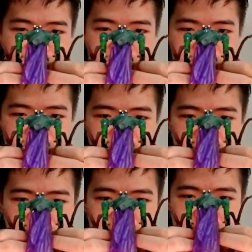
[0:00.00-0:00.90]
But,
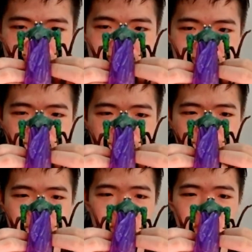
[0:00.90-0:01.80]
um.
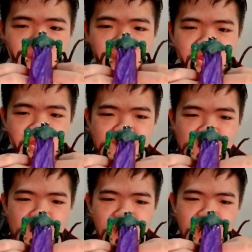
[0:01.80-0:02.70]
Waspinator has a new
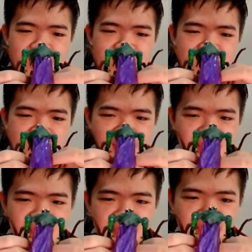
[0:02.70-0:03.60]
toy.
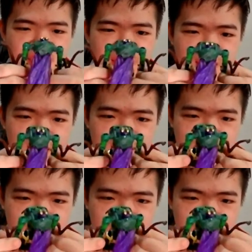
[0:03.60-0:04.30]
Yeah.